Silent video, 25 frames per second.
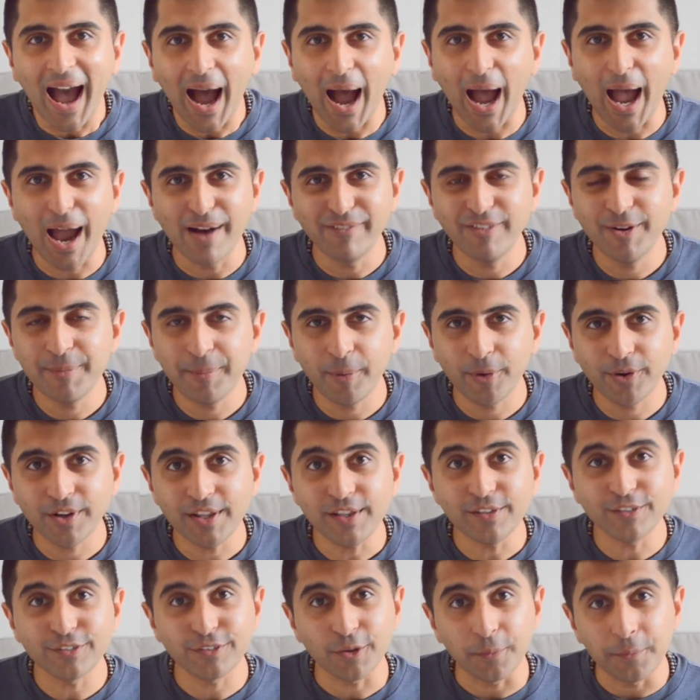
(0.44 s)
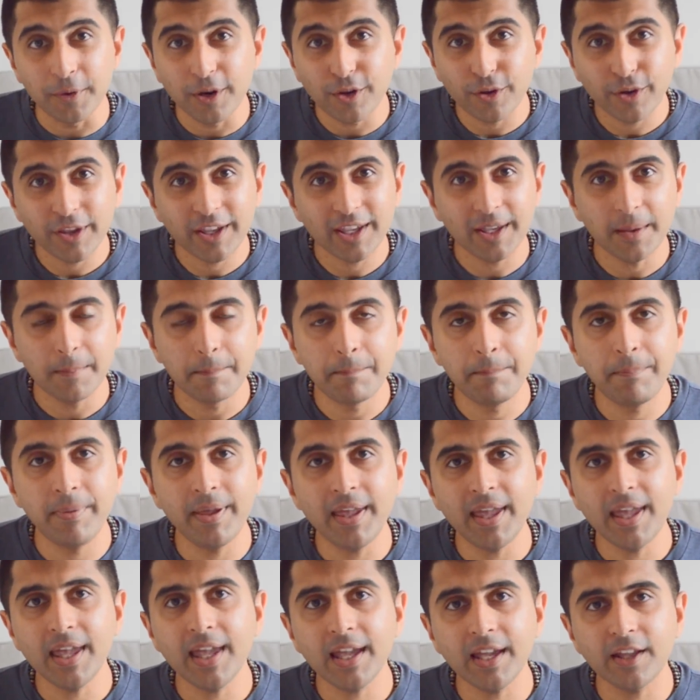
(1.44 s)
Hi everybody, so we're looking at
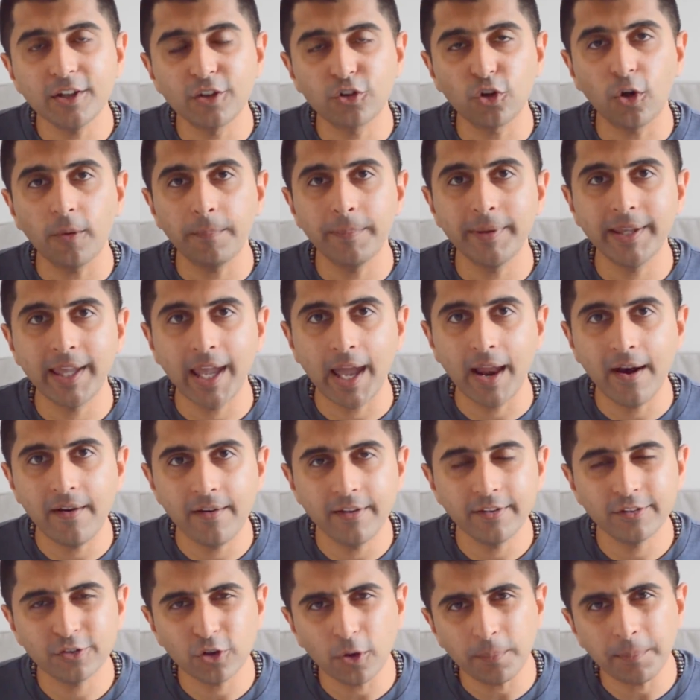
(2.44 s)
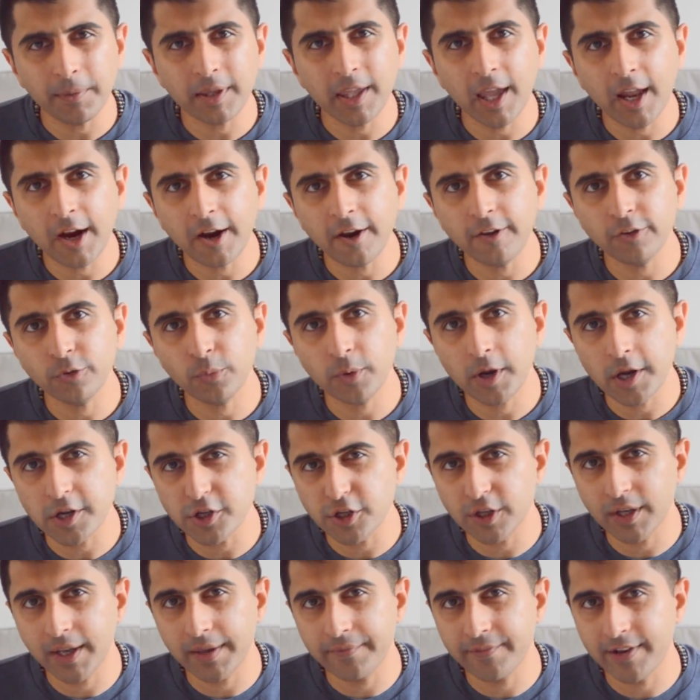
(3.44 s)
big topic areas where you
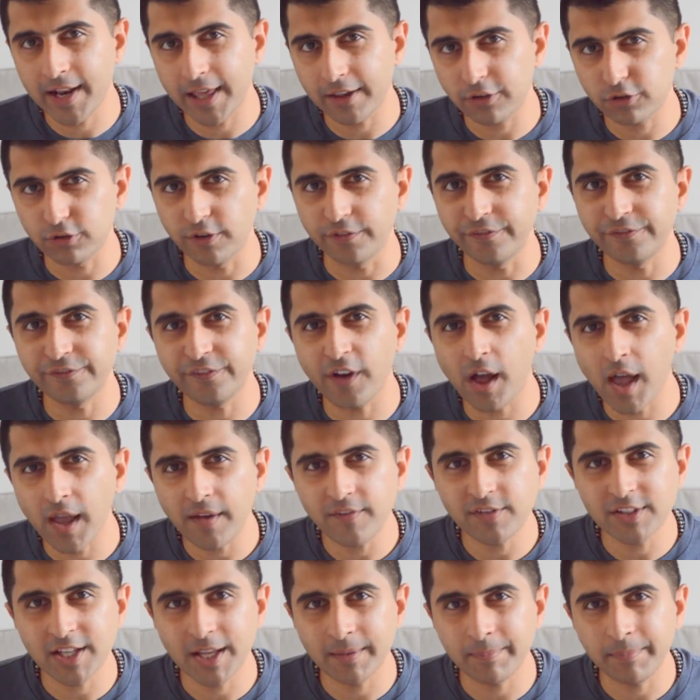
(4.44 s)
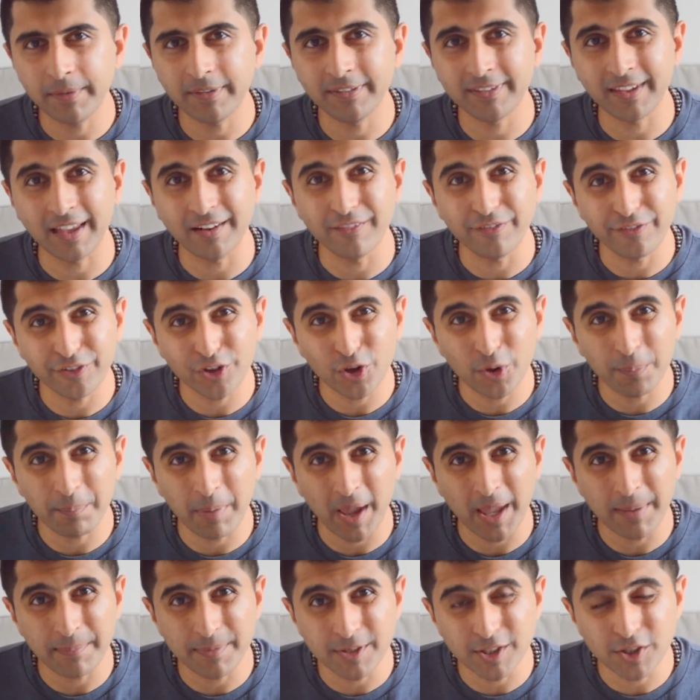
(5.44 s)
should give an extra 5-10% for your
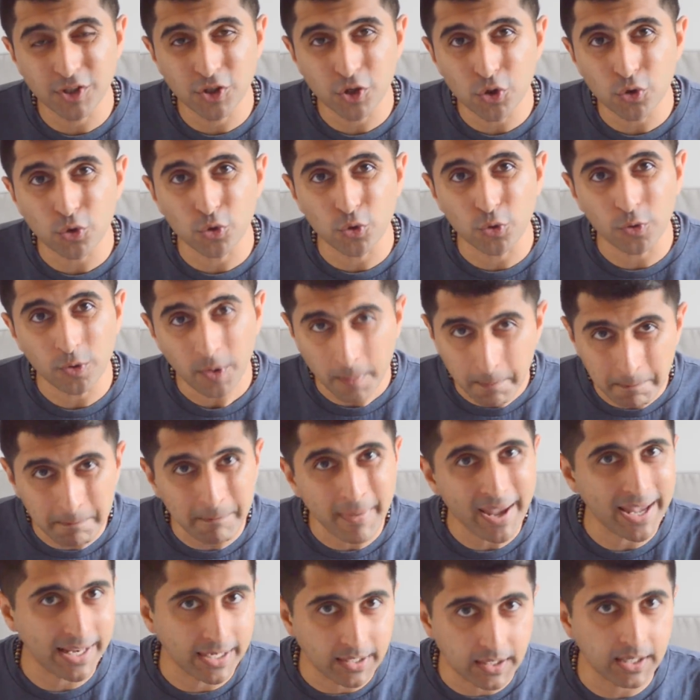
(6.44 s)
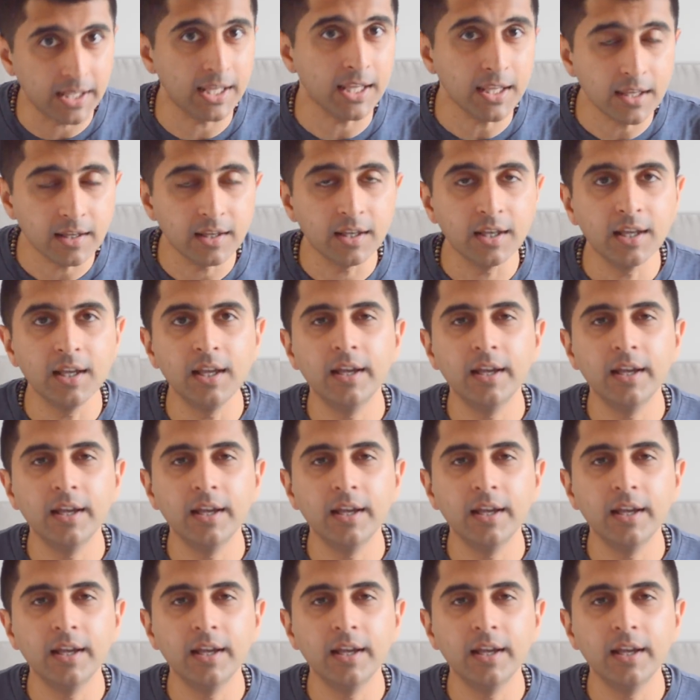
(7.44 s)
paper 2 mainly.